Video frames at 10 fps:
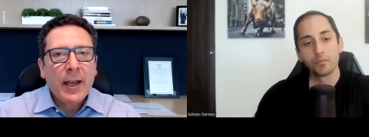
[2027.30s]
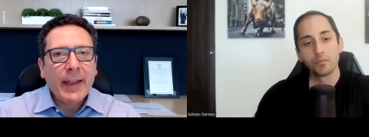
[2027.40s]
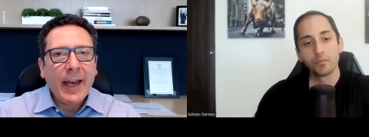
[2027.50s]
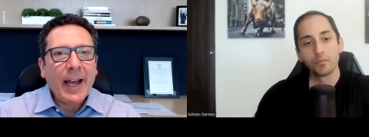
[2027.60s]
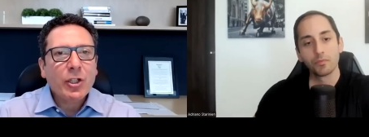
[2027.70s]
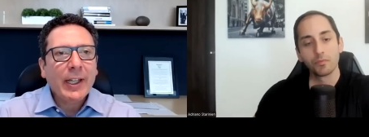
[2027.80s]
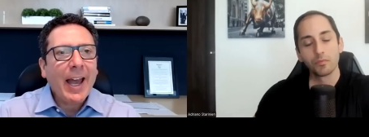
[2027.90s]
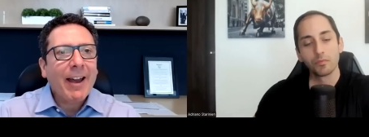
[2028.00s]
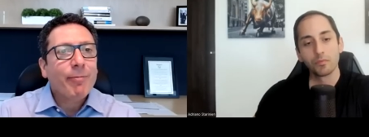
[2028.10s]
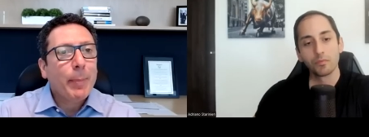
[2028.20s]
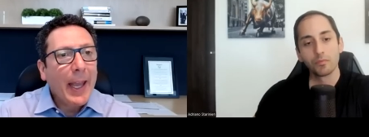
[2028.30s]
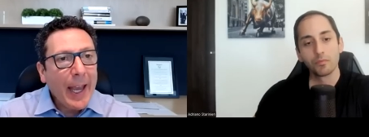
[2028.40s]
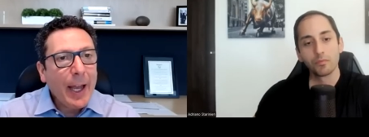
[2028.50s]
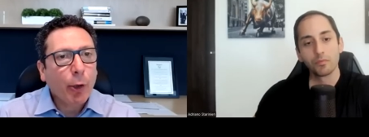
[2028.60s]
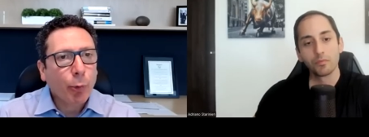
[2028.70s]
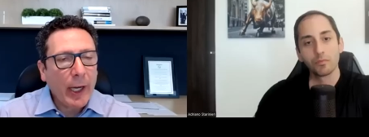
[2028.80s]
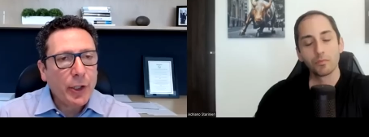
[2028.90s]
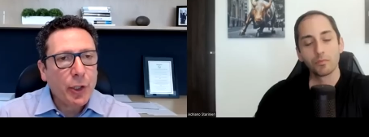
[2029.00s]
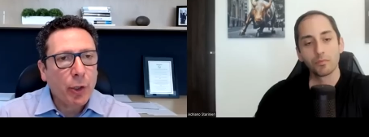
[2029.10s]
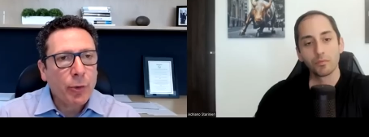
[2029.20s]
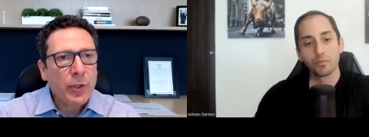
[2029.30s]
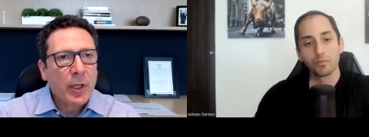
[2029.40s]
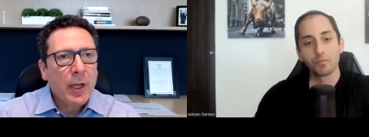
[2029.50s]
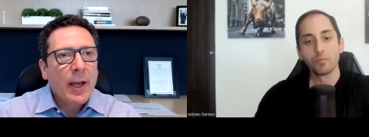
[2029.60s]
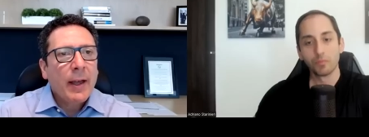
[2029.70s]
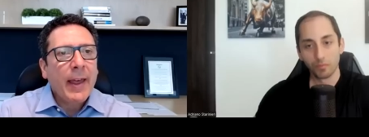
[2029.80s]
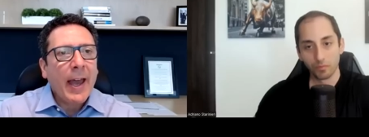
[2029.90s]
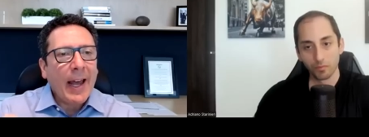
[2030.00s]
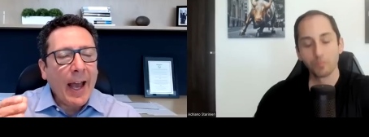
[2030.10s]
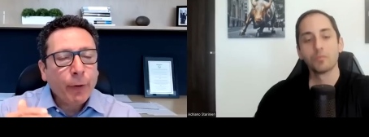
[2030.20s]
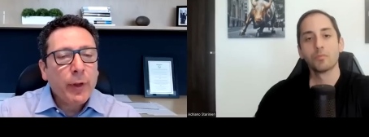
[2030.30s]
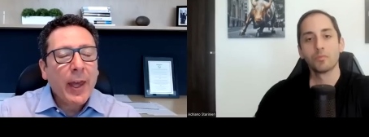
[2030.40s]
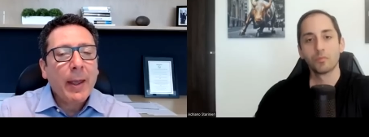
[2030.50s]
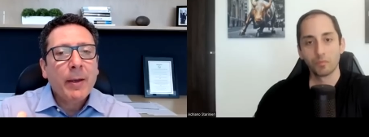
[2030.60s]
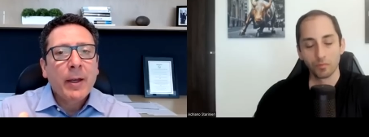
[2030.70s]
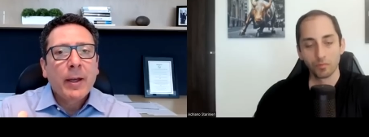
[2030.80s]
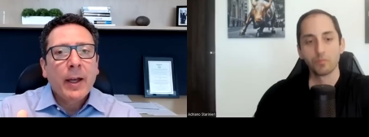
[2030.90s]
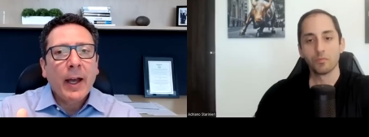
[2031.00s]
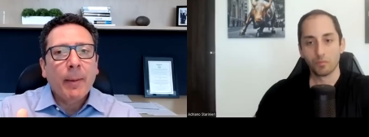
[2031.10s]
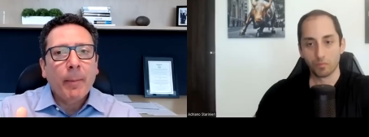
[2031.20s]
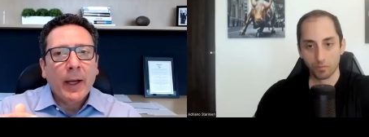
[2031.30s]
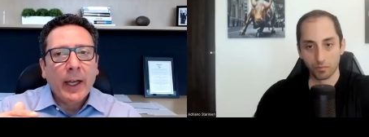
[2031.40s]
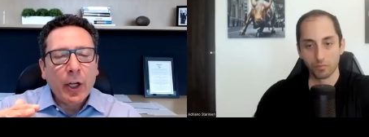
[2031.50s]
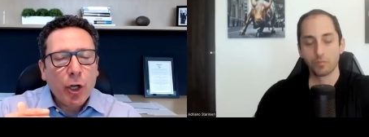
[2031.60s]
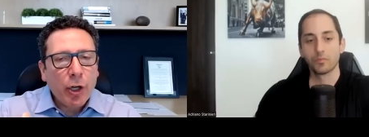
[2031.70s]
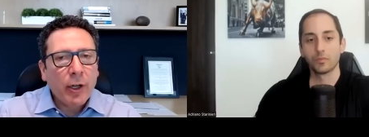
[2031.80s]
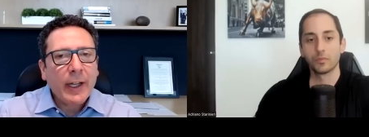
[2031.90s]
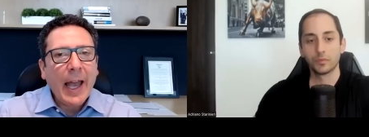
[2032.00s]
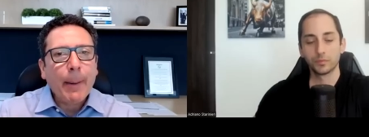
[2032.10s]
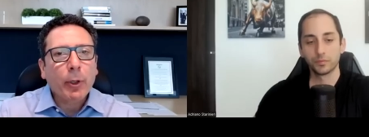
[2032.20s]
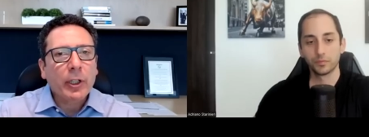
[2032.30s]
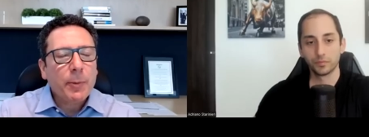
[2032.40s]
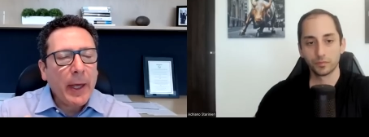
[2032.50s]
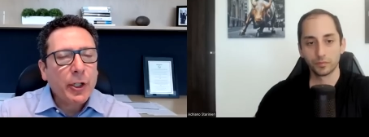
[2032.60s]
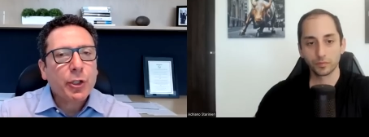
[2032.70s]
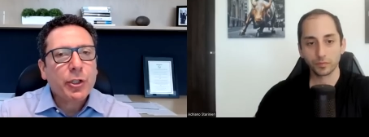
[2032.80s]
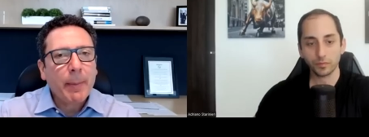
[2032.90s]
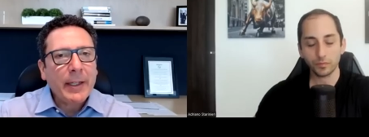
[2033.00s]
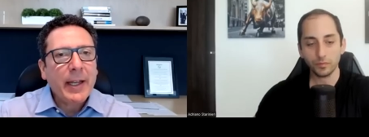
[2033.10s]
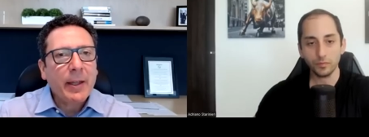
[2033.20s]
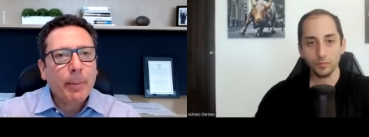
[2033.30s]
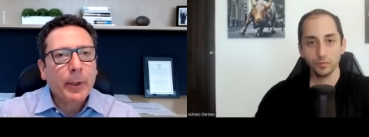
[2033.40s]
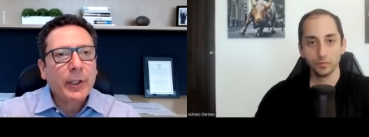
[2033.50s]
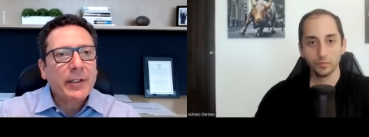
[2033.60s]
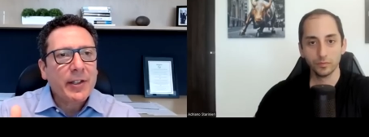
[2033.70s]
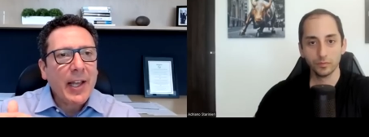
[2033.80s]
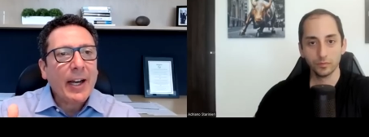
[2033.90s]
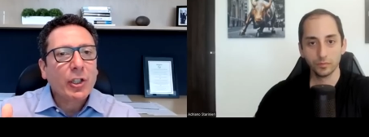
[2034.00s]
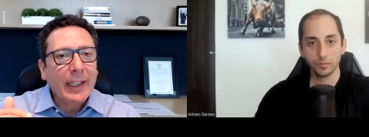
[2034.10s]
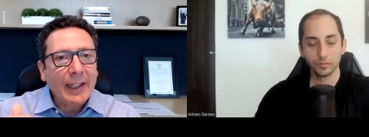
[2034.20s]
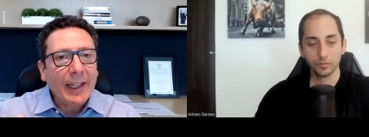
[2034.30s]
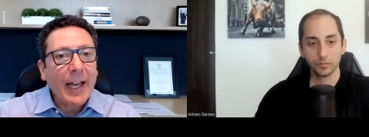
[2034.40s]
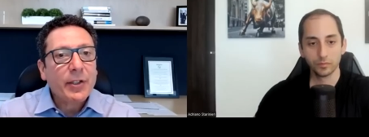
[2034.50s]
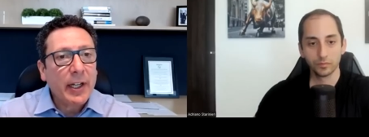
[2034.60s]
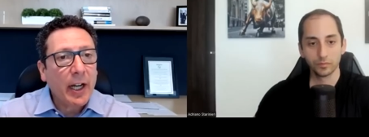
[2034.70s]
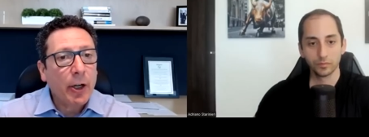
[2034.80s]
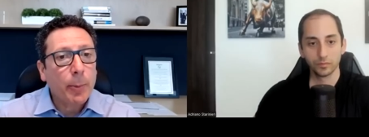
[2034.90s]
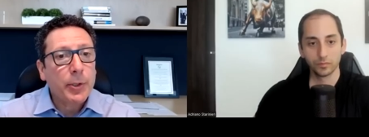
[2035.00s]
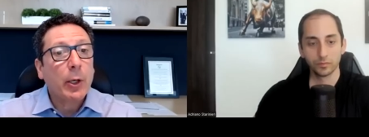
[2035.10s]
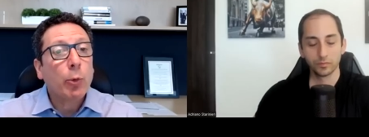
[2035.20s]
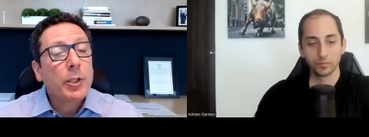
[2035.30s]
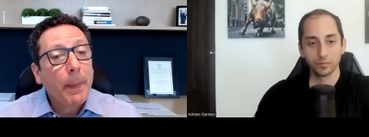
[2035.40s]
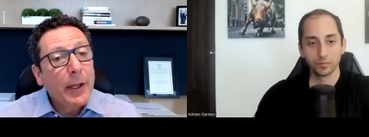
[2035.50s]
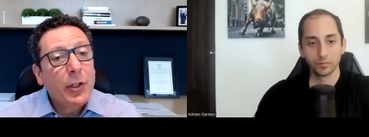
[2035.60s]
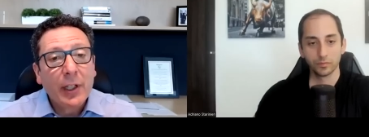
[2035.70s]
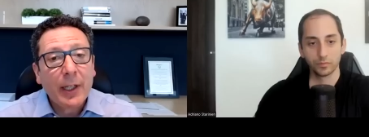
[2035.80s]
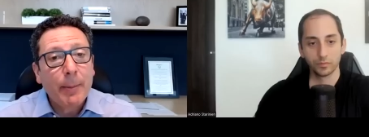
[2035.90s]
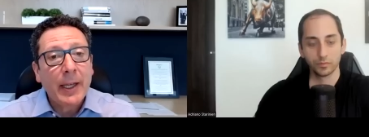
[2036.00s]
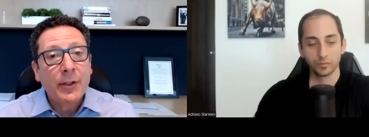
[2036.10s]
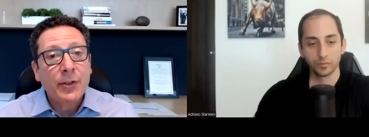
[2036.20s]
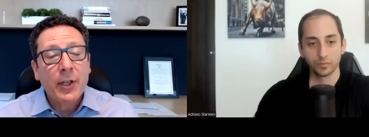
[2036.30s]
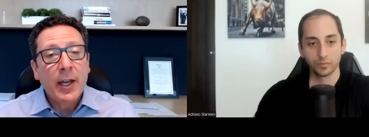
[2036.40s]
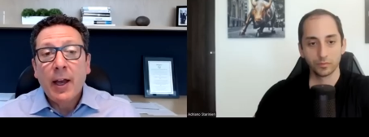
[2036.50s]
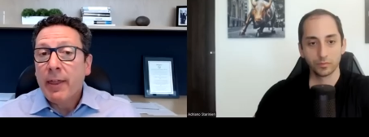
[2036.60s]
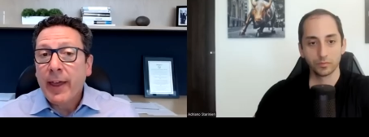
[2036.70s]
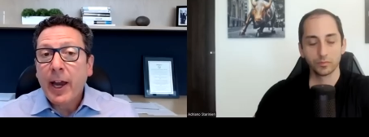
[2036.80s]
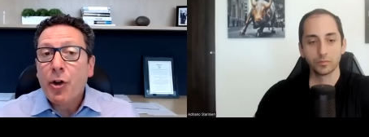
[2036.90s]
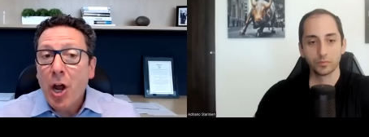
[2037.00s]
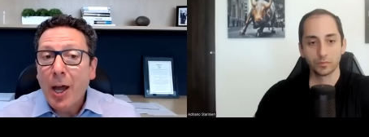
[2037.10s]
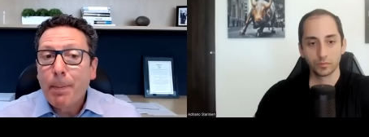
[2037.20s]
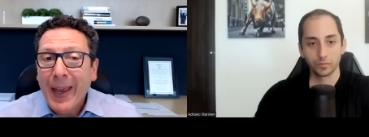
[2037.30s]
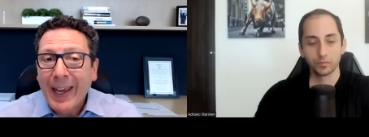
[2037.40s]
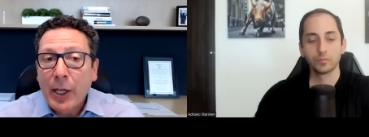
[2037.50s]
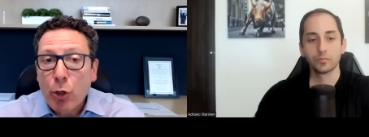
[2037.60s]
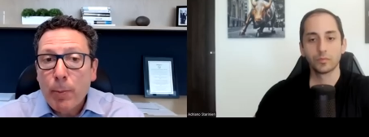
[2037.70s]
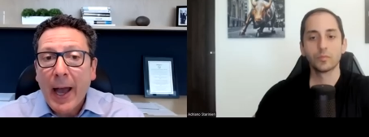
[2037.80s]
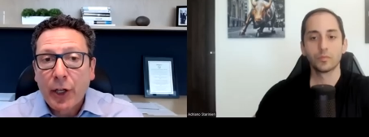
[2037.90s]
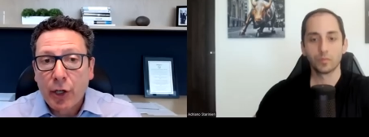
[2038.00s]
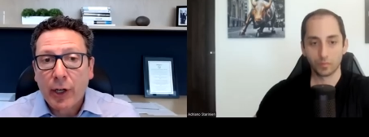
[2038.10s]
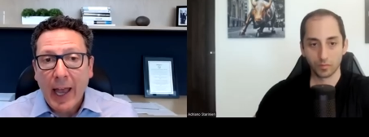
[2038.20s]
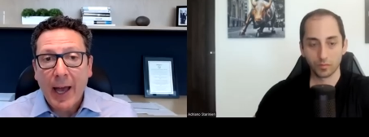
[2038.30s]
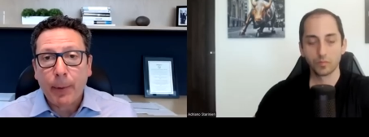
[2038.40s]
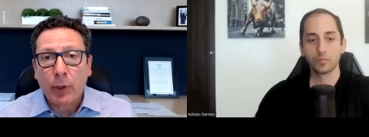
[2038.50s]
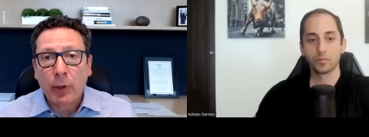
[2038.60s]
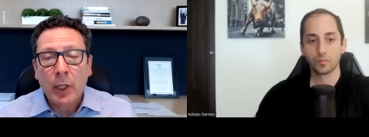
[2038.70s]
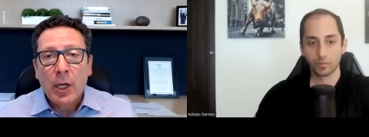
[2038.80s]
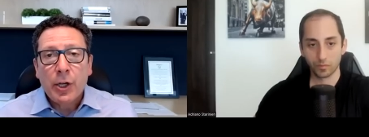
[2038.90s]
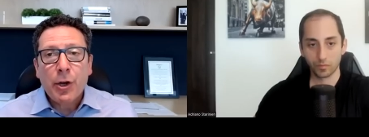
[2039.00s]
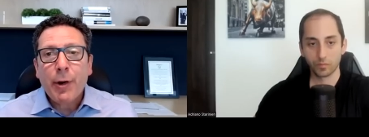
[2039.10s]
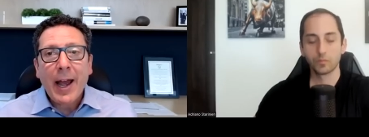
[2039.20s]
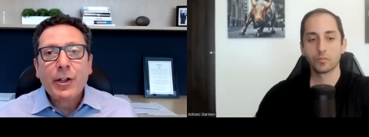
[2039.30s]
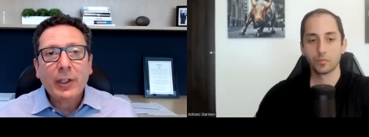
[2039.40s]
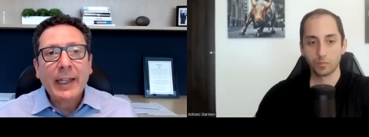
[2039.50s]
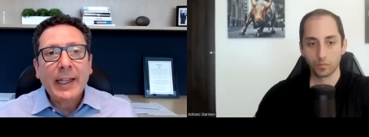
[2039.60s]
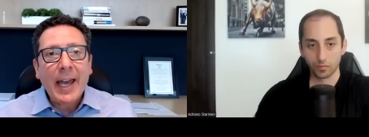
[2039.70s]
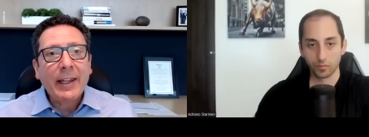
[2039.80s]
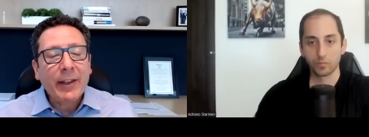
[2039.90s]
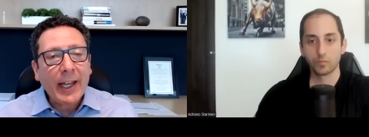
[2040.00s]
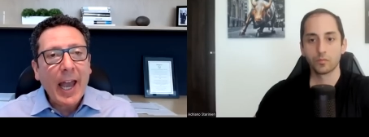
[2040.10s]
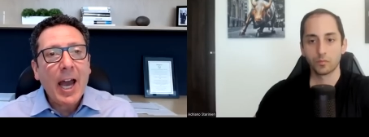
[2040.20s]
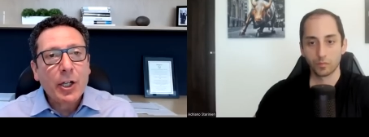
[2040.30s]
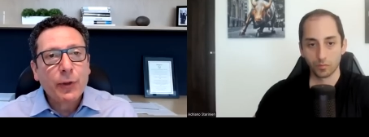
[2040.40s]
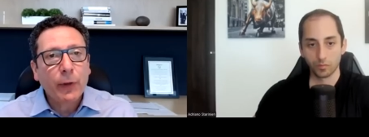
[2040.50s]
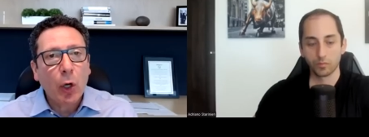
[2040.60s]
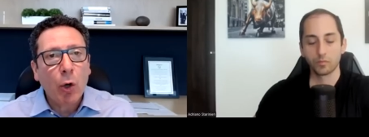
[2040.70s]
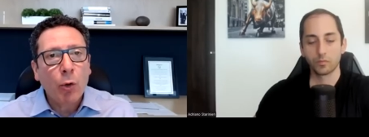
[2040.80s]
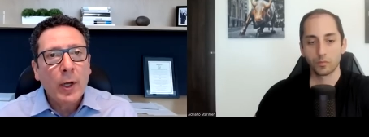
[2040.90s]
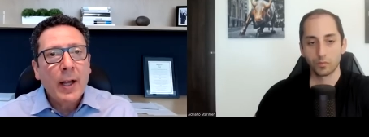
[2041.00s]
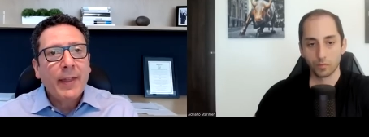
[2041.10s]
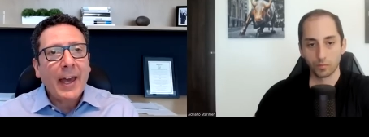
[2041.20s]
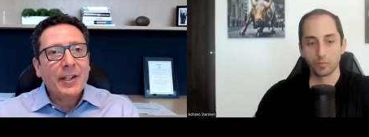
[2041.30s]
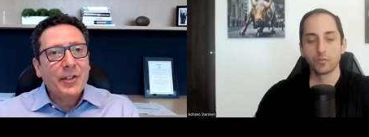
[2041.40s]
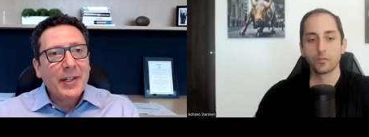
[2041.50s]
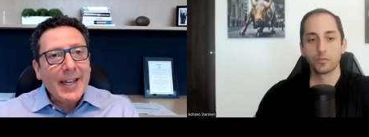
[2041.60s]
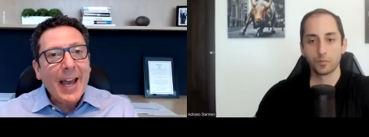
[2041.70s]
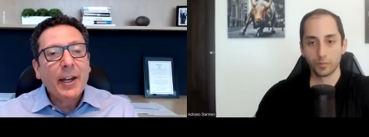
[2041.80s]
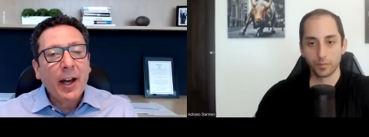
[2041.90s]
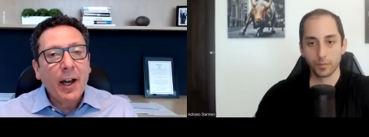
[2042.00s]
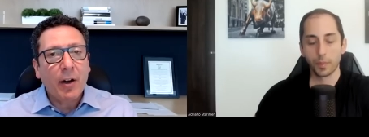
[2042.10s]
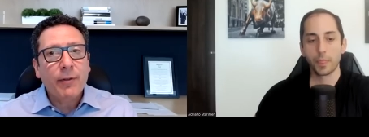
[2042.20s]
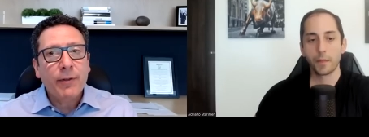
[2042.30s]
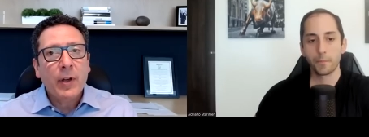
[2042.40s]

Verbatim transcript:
Speaker 1: that actually have payout ratios that after they um, incur capital expenditures to maintain the buildings is actually less than 100%, which basically means they are not paying you back your capital. You're actually getting the cash flow that is net of